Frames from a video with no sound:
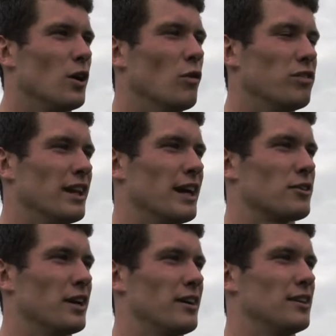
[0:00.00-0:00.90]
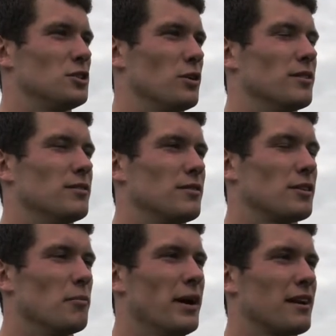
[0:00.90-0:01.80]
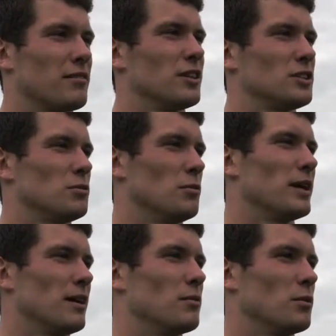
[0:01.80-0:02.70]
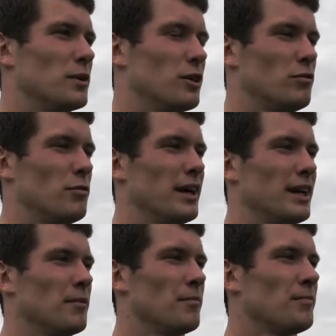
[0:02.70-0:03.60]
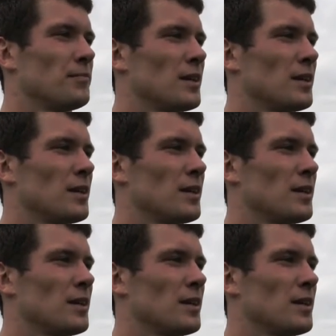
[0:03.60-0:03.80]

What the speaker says: hopefully that greater sort of competitiveness will be good for my game.